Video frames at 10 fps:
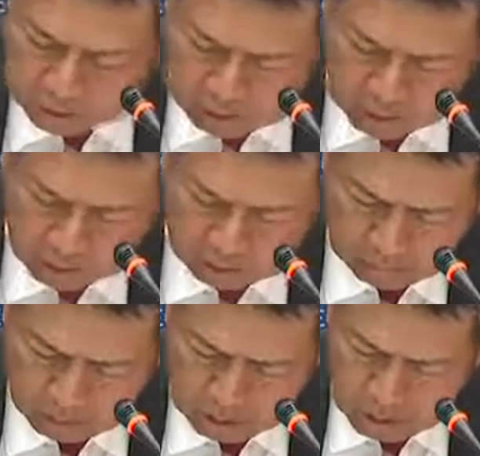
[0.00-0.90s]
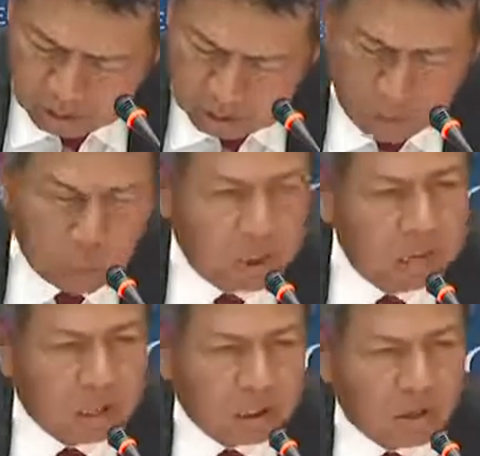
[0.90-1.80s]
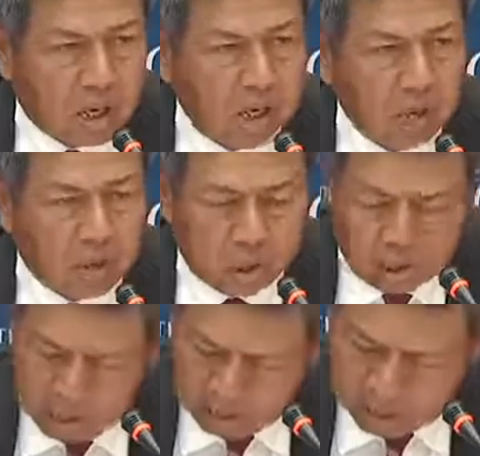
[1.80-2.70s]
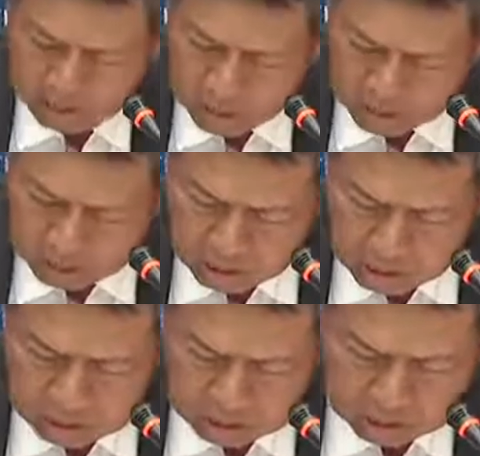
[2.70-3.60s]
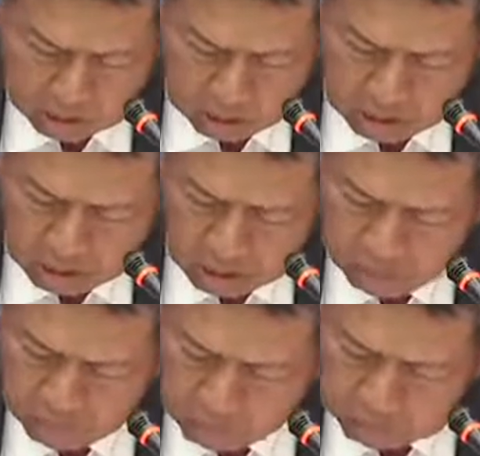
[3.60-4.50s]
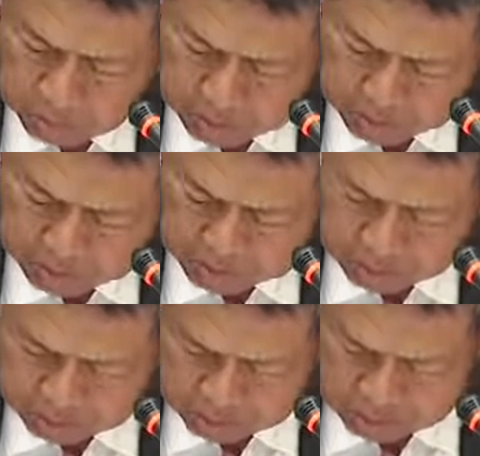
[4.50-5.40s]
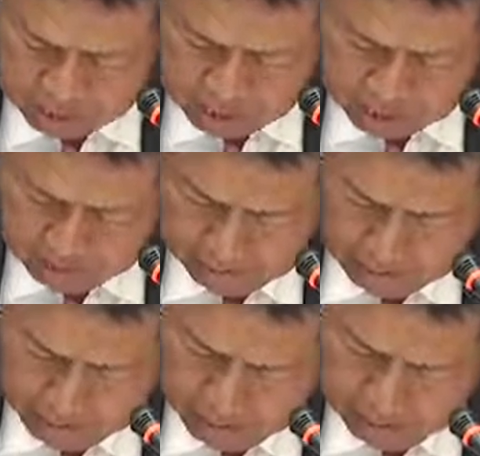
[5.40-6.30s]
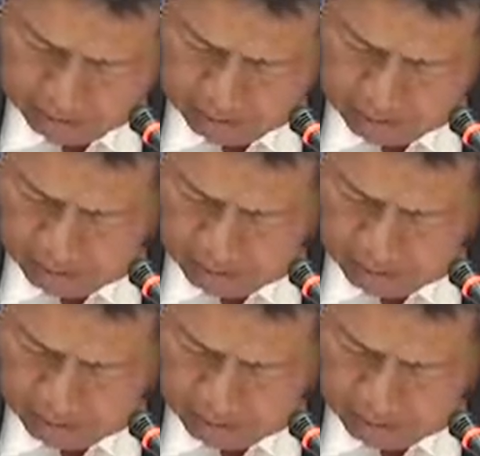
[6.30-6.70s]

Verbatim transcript: Uh, we must try and look at, as I mentioned, other uh, enforcement agencies. And